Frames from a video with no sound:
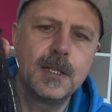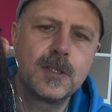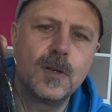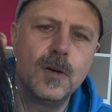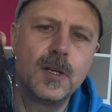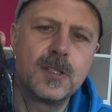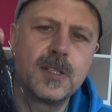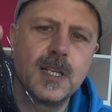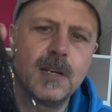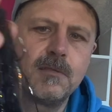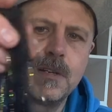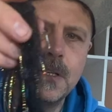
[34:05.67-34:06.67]
it's got a
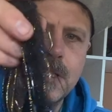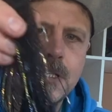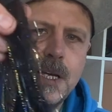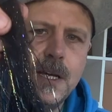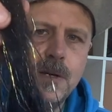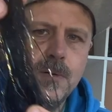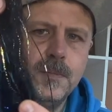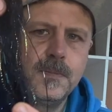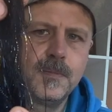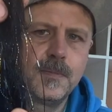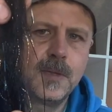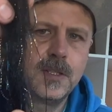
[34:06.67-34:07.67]
stinger in the tail,
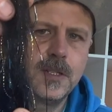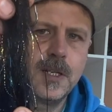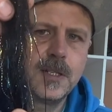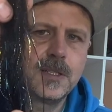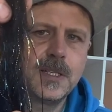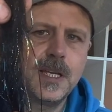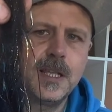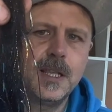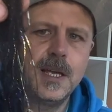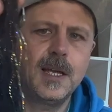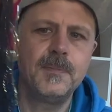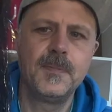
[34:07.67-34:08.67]
as you can see
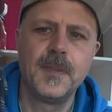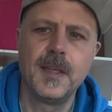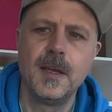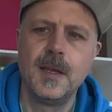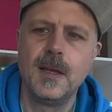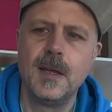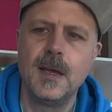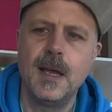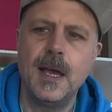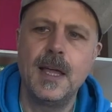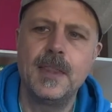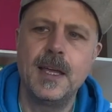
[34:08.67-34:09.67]
there.
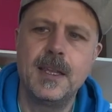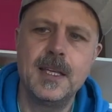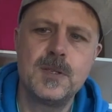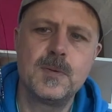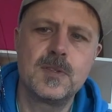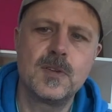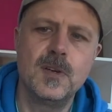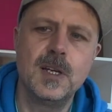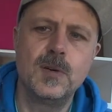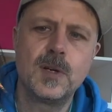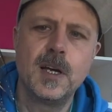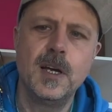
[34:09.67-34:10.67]
And then this one's got a
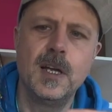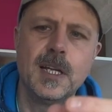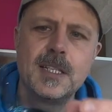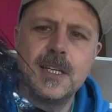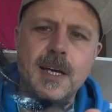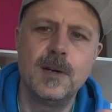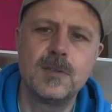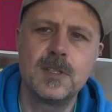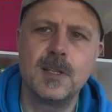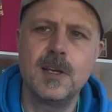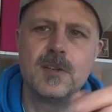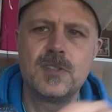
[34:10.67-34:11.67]
little curly tail,
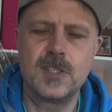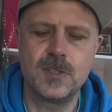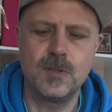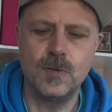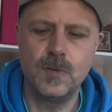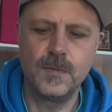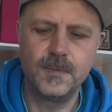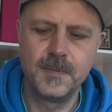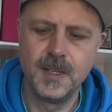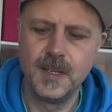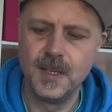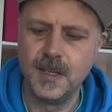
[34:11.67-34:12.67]
so those just sort of,
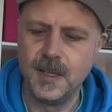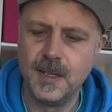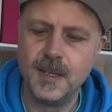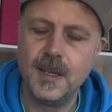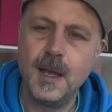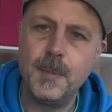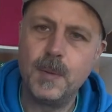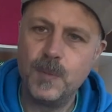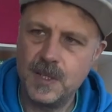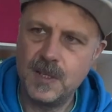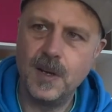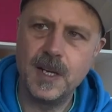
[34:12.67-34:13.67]
I mean,
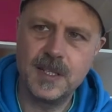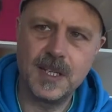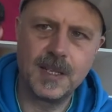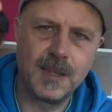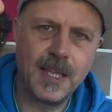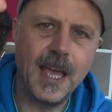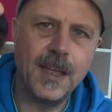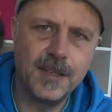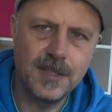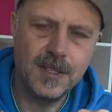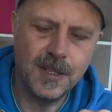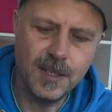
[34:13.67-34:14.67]
we're starting to get
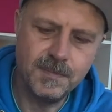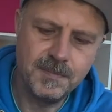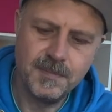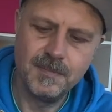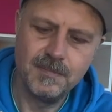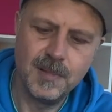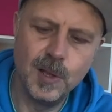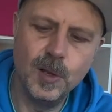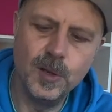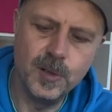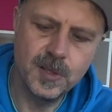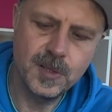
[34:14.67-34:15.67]
into
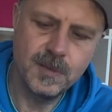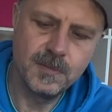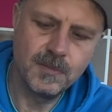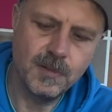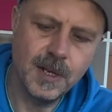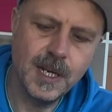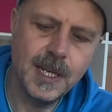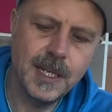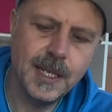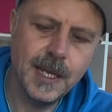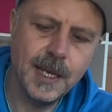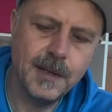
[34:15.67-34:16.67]
lures really
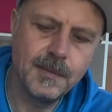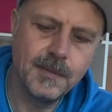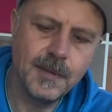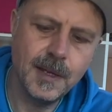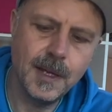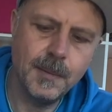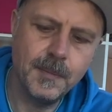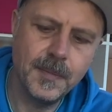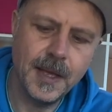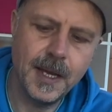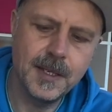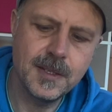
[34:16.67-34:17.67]
there.
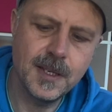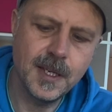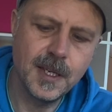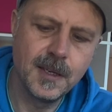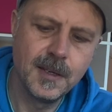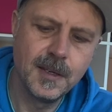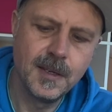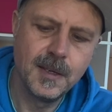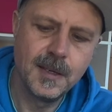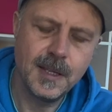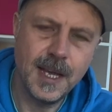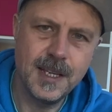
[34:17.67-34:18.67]
That
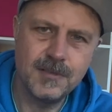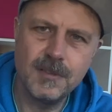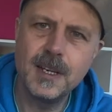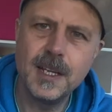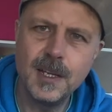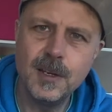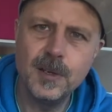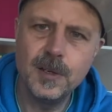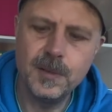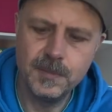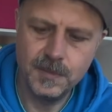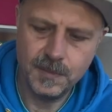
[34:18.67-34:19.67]
is really a
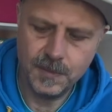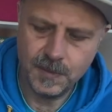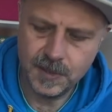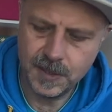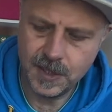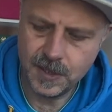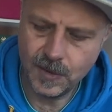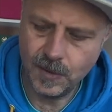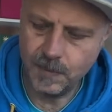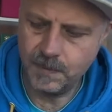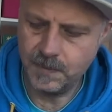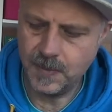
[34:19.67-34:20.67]
lure once it's
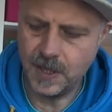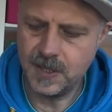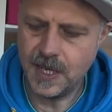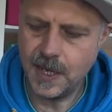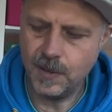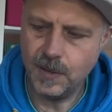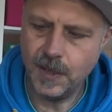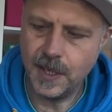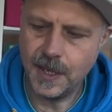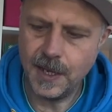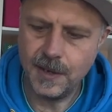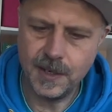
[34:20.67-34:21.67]
got a tail
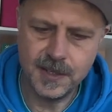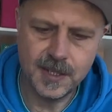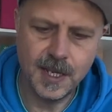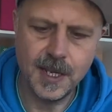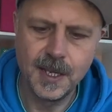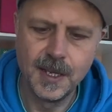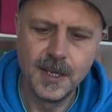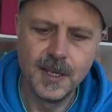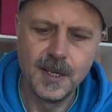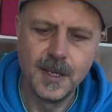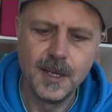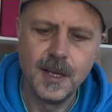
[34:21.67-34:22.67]
like that, I'd say.
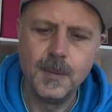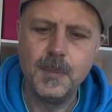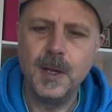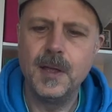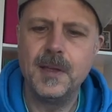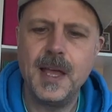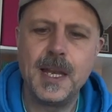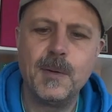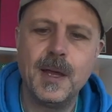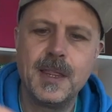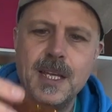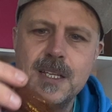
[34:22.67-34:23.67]
But
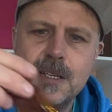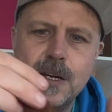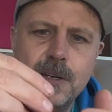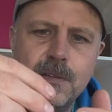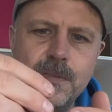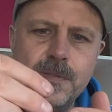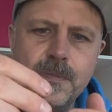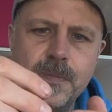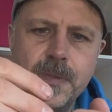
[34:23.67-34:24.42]
anyway, these kind of